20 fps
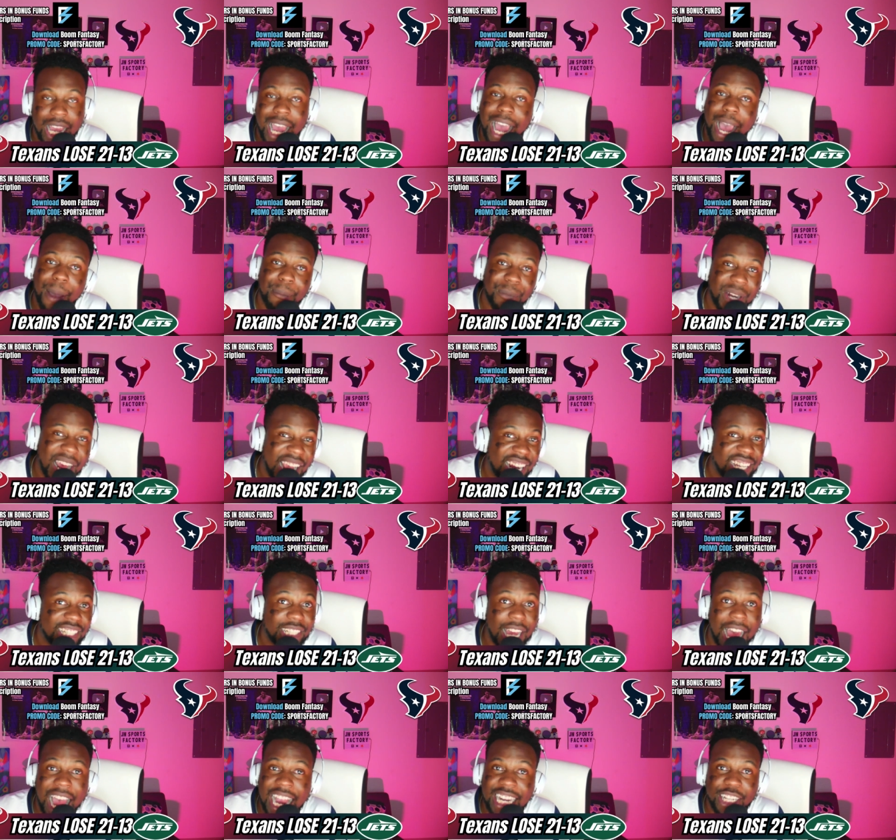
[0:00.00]
I'm not going
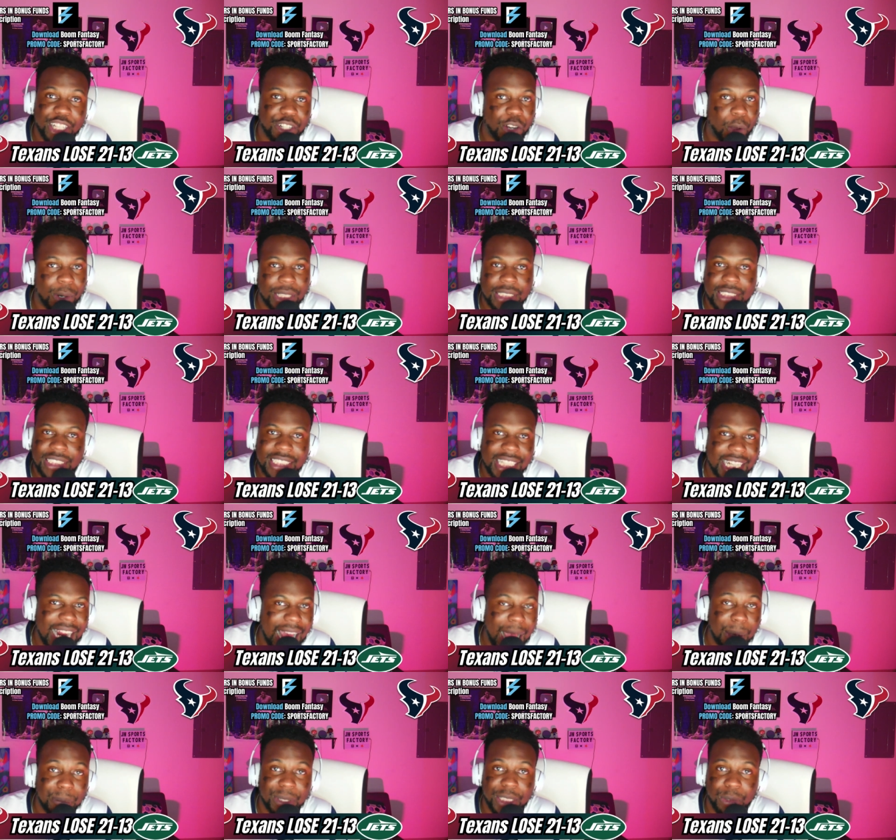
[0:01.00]
to, I can already see it
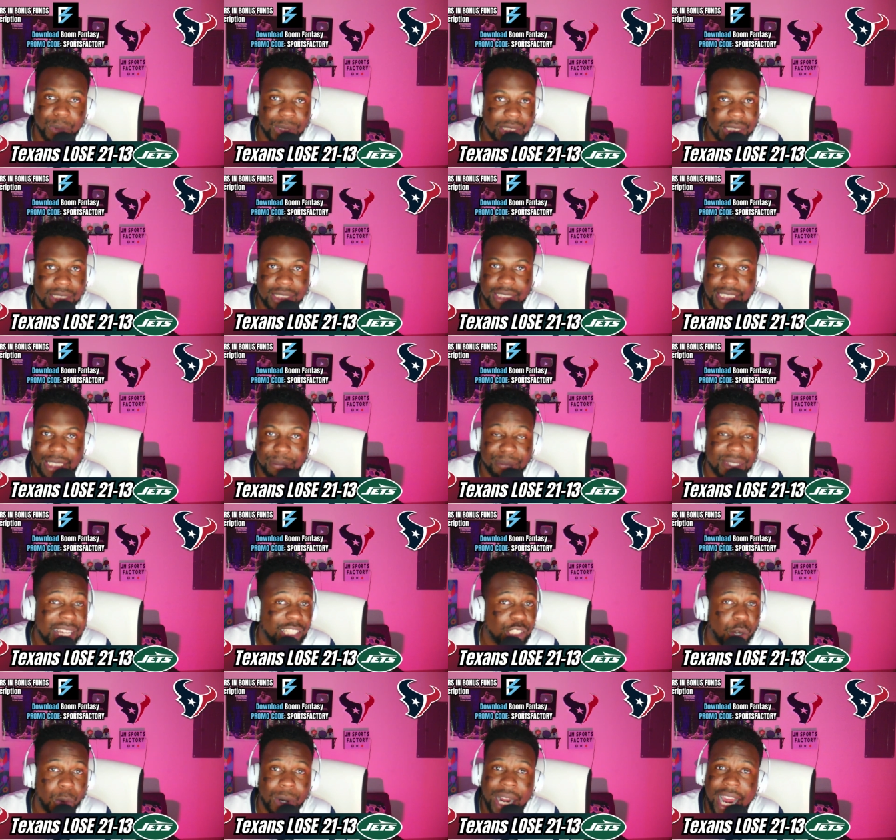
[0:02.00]
happening with this team. They
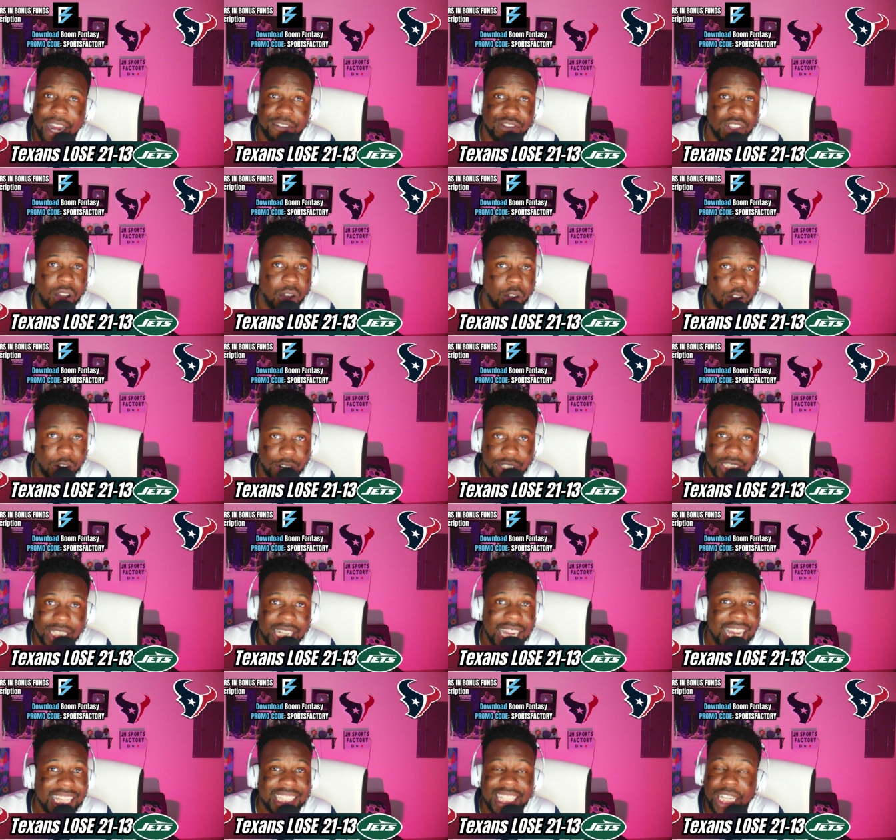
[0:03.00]
don't have the heart.
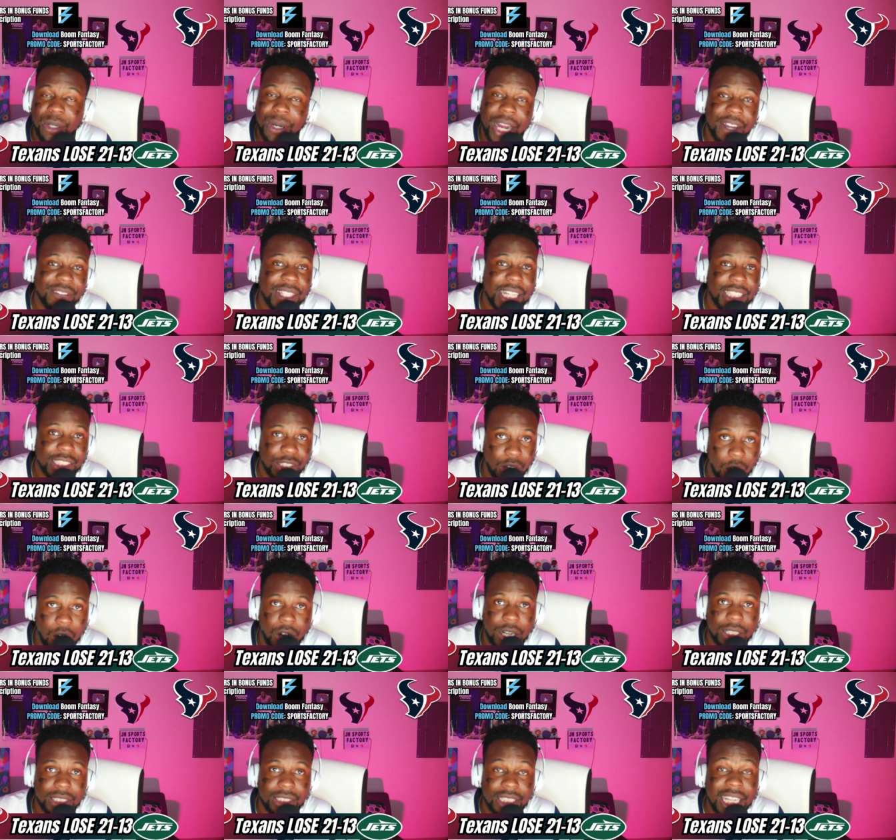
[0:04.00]
They don't have that
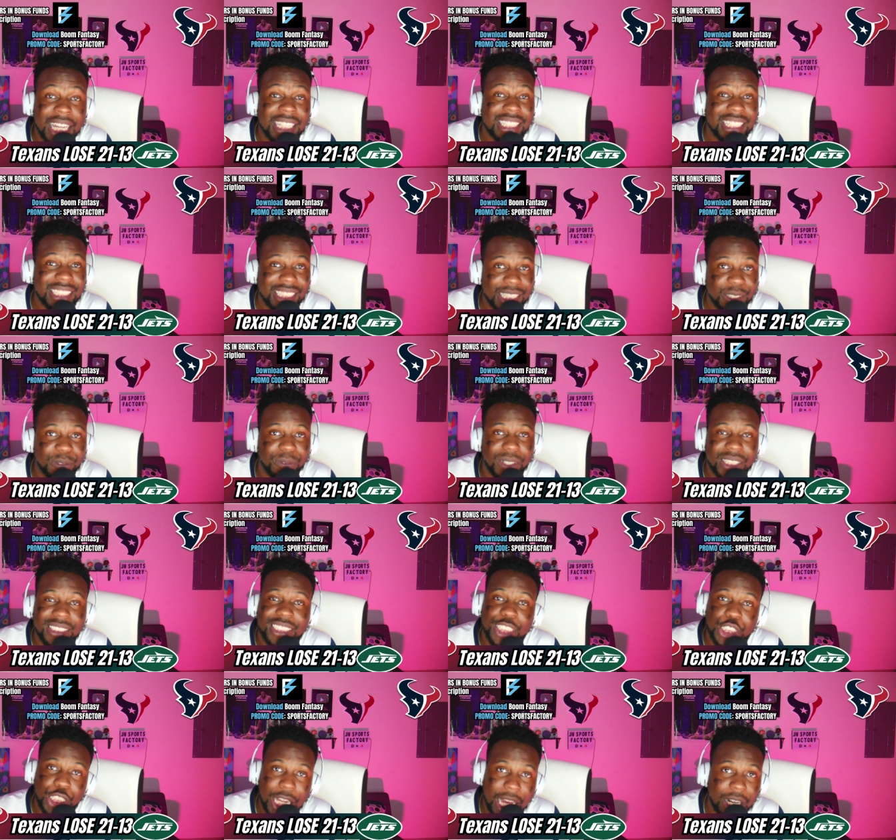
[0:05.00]
dog. The
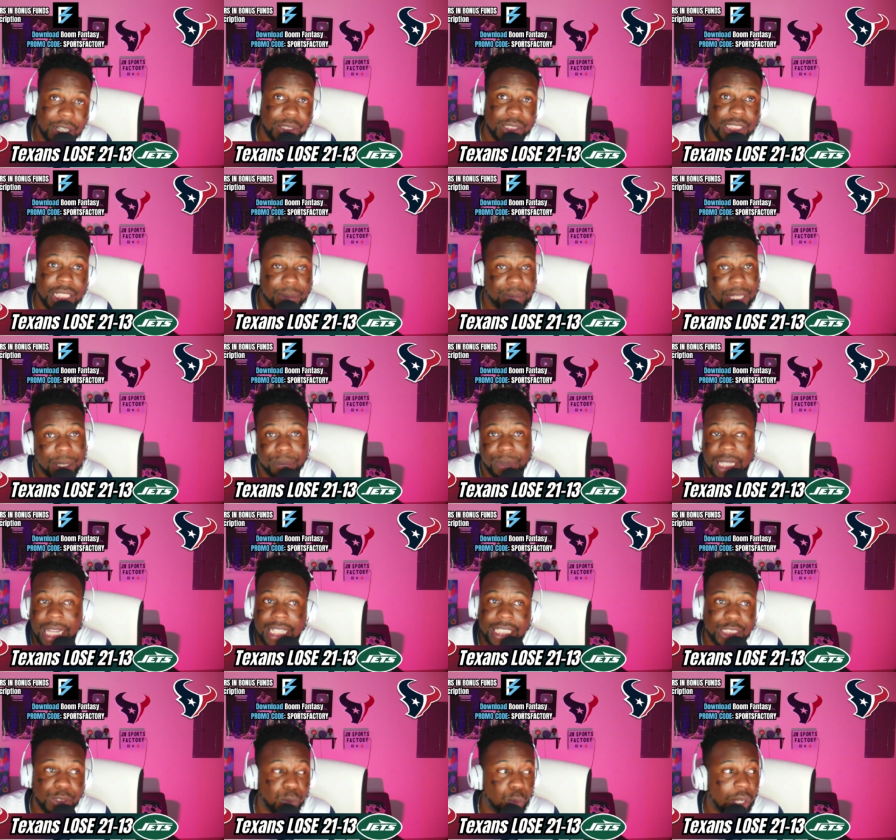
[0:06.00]
defense, shout out to them. They played
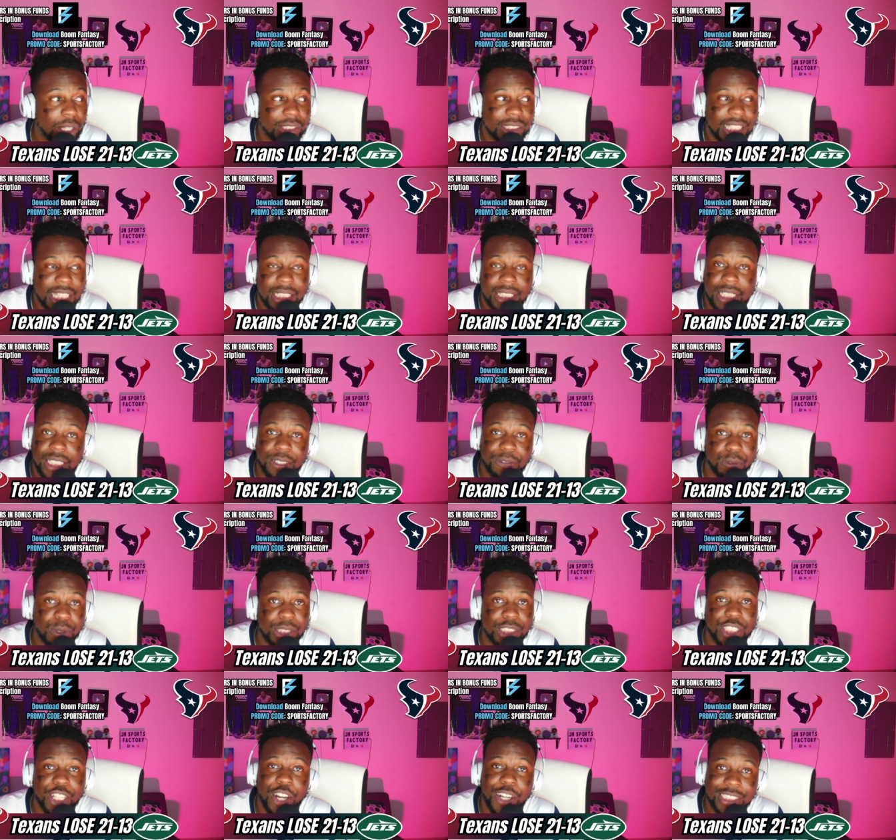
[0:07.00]
as well as they could have for
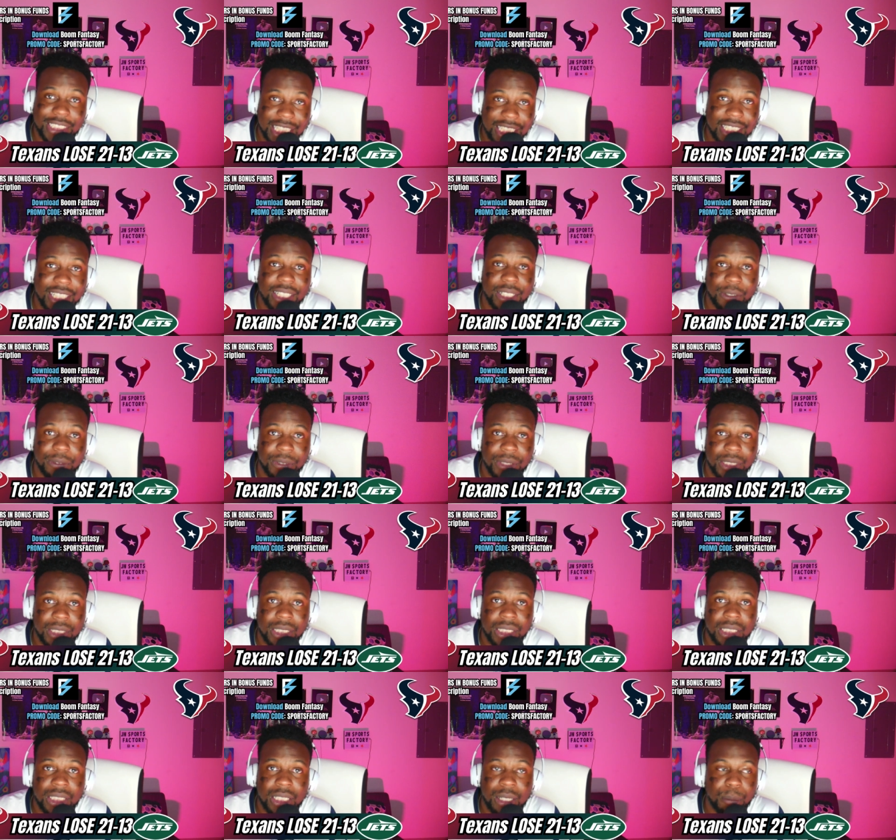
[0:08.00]
as long as they could have.
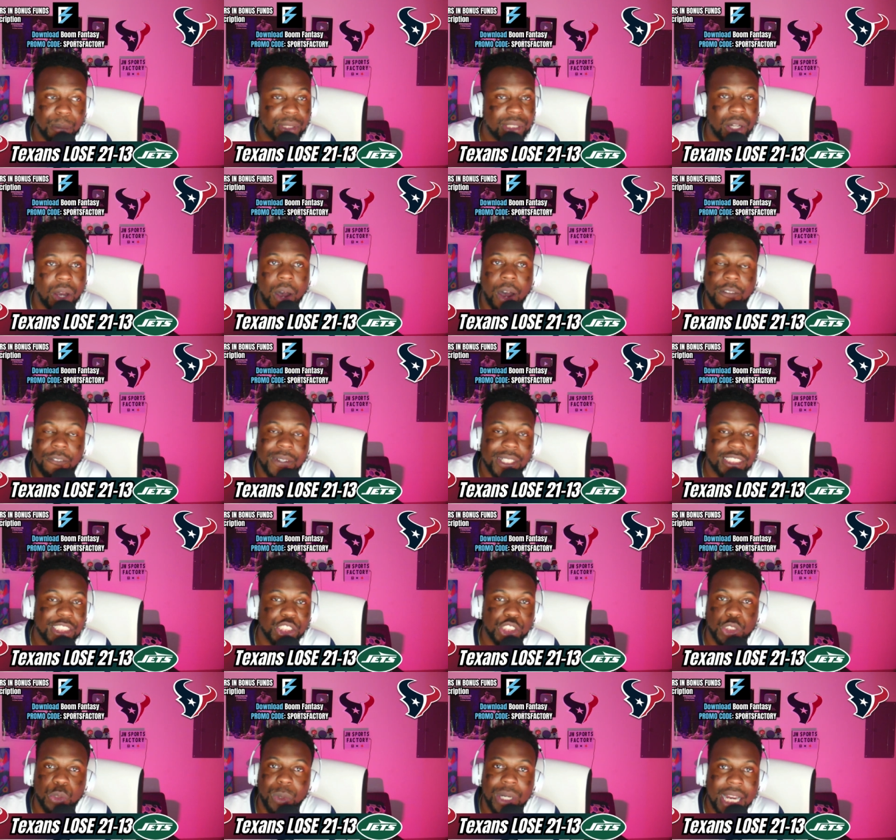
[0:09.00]
But the offense
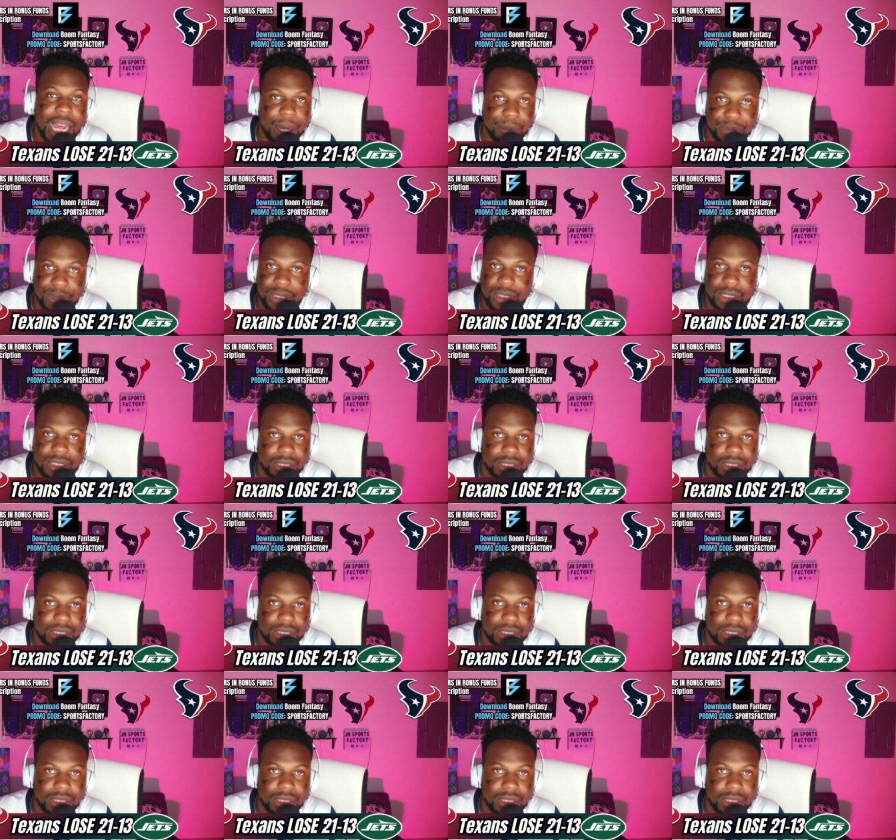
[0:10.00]
is too inept.